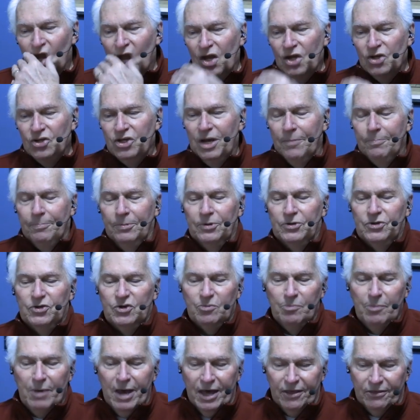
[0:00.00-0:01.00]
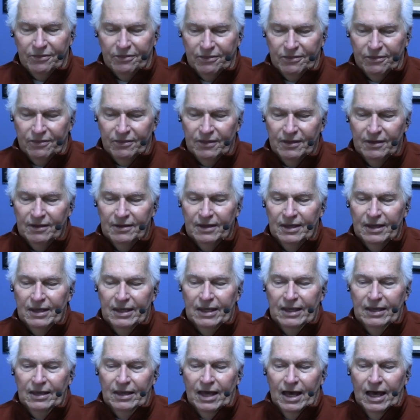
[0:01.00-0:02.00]
Shepard Smith
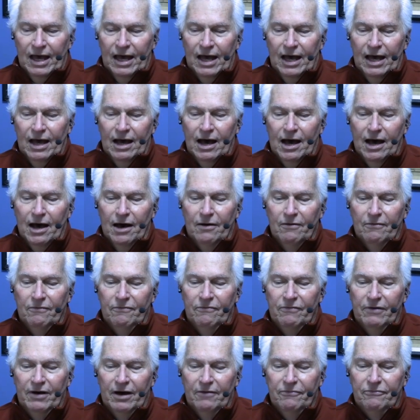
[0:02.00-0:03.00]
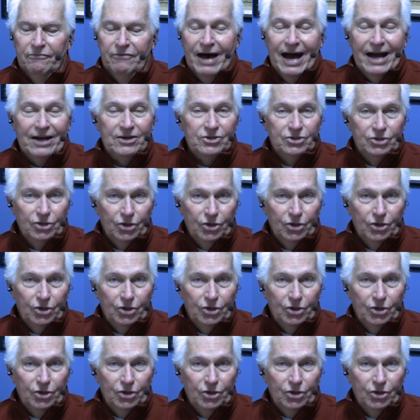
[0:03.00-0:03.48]
of Fox